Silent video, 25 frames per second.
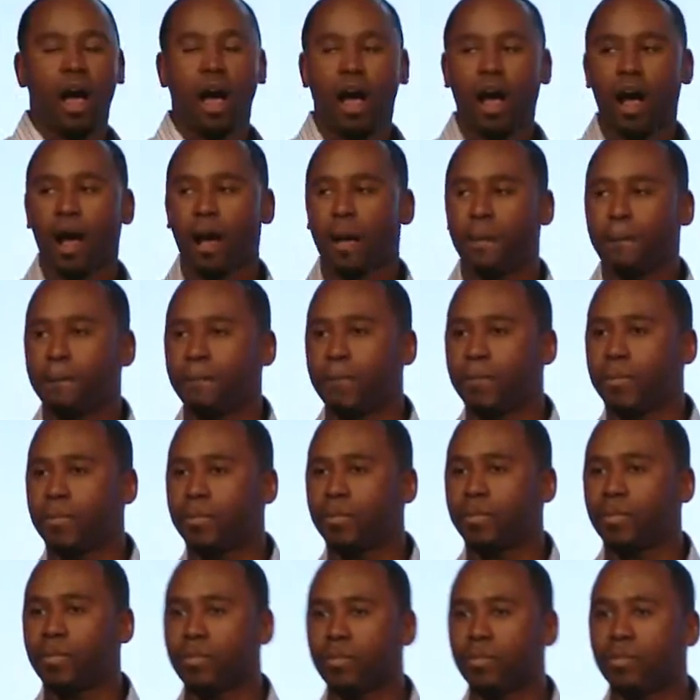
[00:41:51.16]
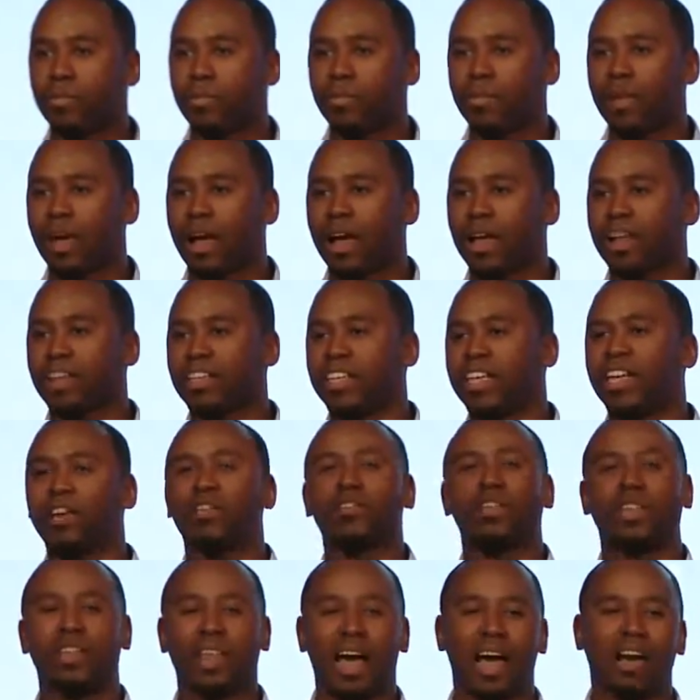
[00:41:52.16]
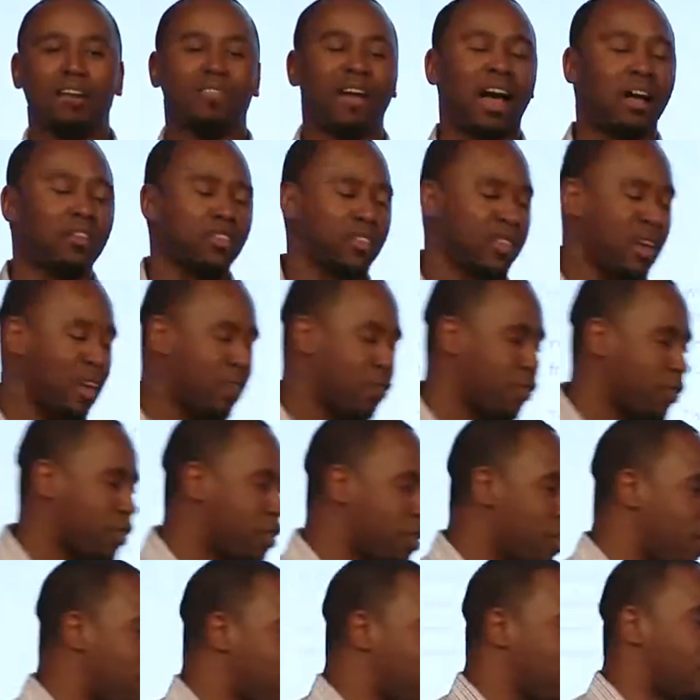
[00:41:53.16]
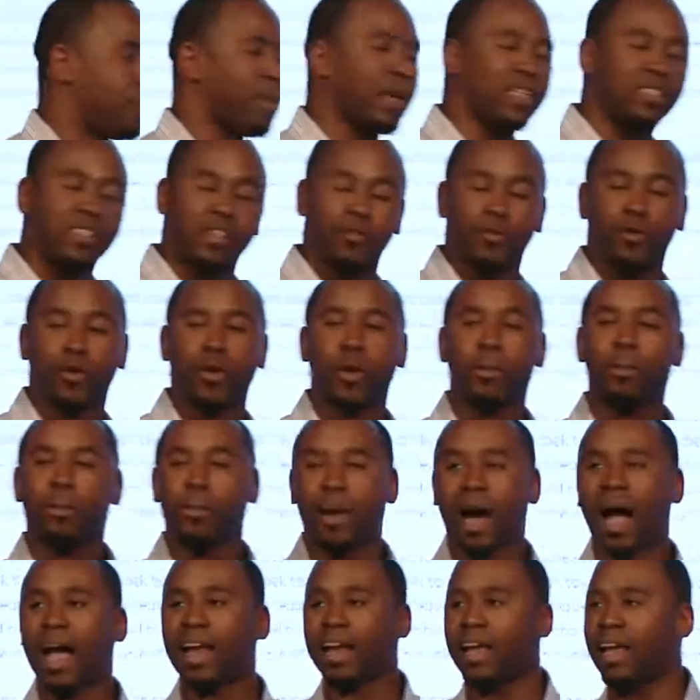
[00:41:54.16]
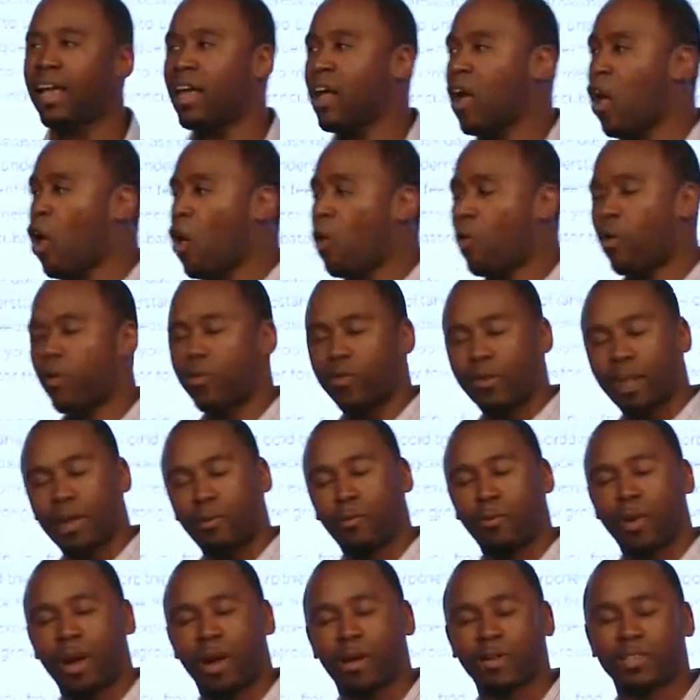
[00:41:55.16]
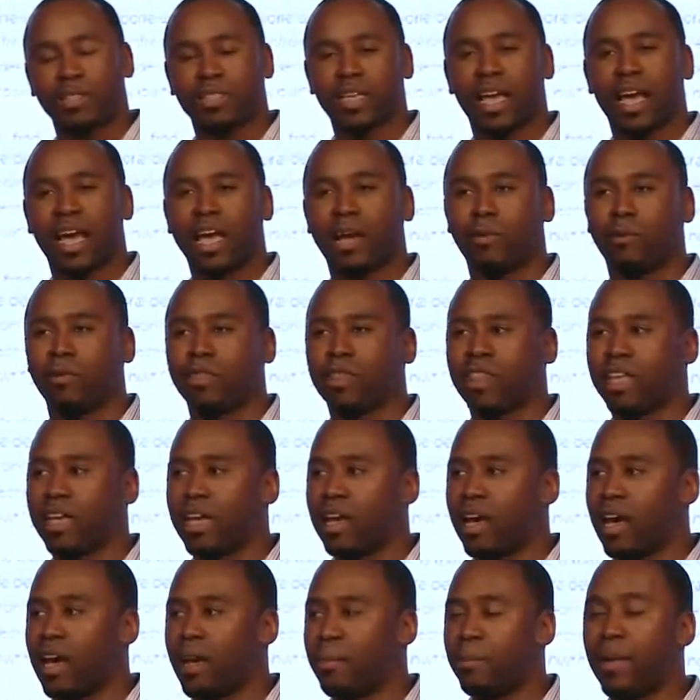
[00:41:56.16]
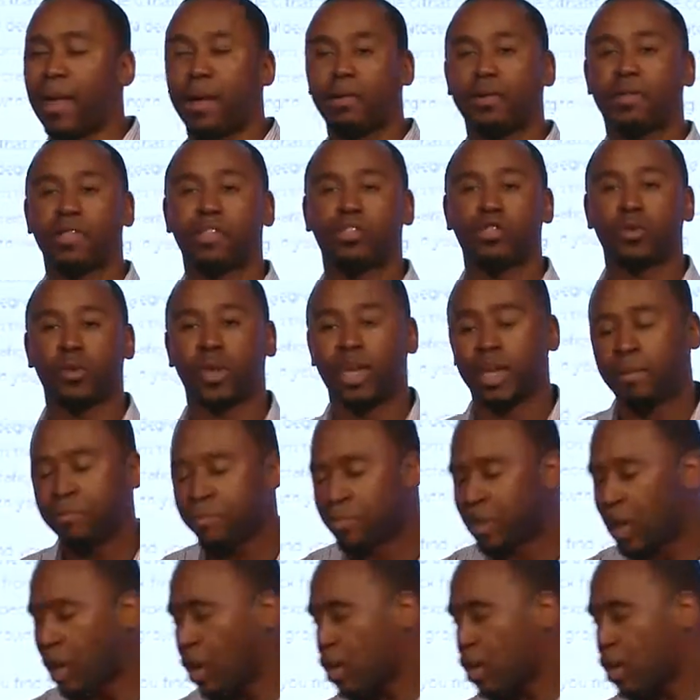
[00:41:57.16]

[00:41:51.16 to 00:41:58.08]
um, yield a lot of outsized returns, especially if you combine it with what, what I was saying with the uh, pay with the tweet.